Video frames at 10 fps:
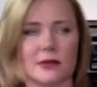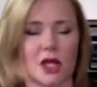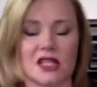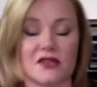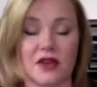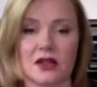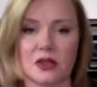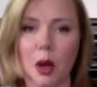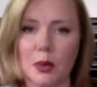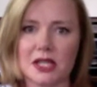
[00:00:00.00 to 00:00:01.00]
As far as a
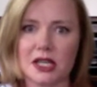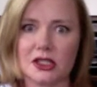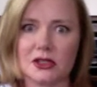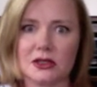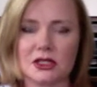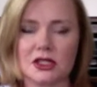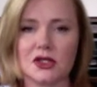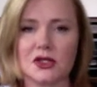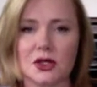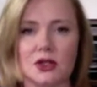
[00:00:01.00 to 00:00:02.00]
pop station is
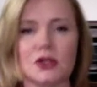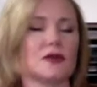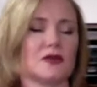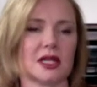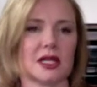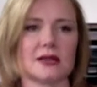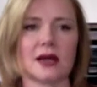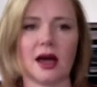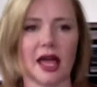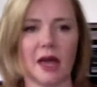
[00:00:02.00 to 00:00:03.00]
concerned, you can fit the
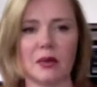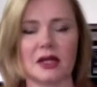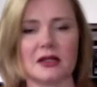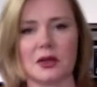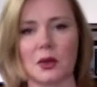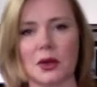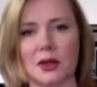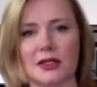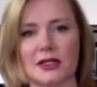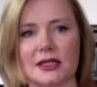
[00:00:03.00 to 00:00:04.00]
entire happenings of the
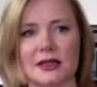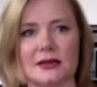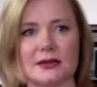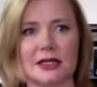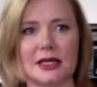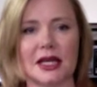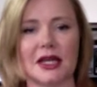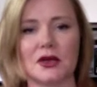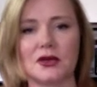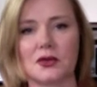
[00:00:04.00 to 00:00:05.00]
world in
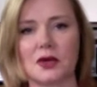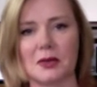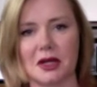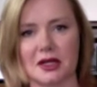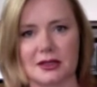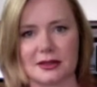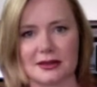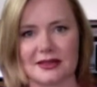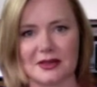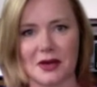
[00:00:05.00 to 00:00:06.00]
a 3-minute
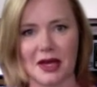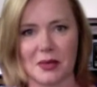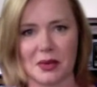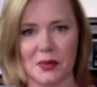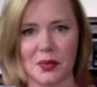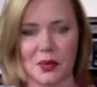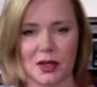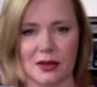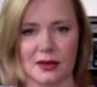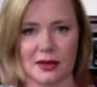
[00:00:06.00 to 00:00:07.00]
grab
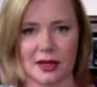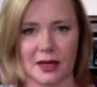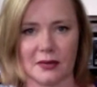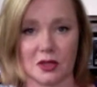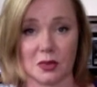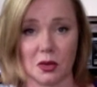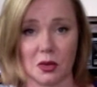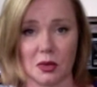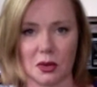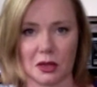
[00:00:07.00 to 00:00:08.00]
with sport
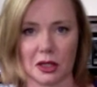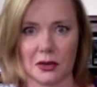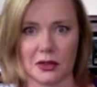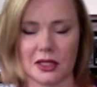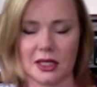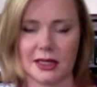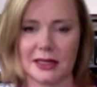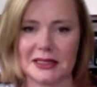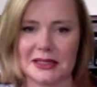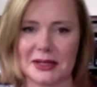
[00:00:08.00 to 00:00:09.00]
report included.
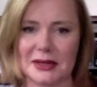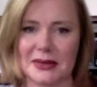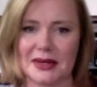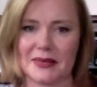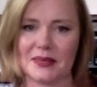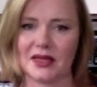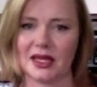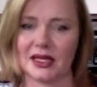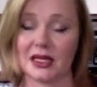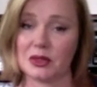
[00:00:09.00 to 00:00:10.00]
So
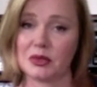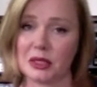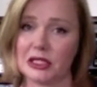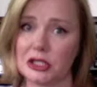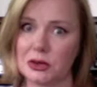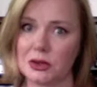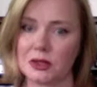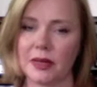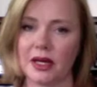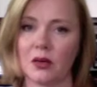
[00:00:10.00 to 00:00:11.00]
it was pretty short,
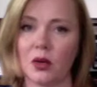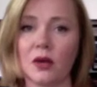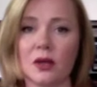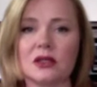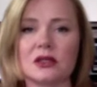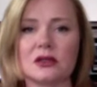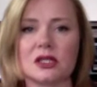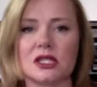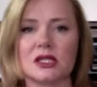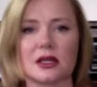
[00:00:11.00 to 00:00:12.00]
but what I want to do is
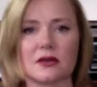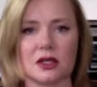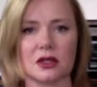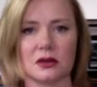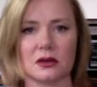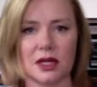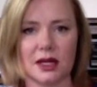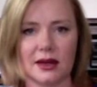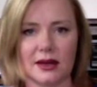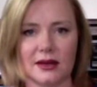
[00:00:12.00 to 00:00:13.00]
just give to you
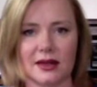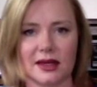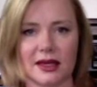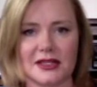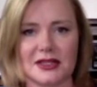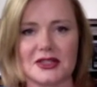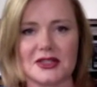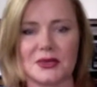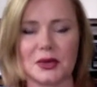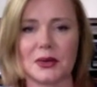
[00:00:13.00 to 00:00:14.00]
the essence
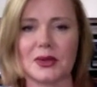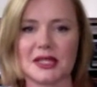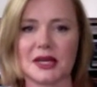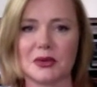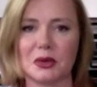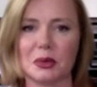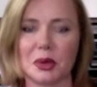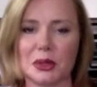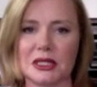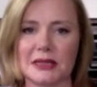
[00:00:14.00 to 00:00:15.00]
of what it was they were
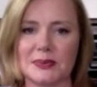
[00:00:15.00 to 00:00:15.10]
reporting.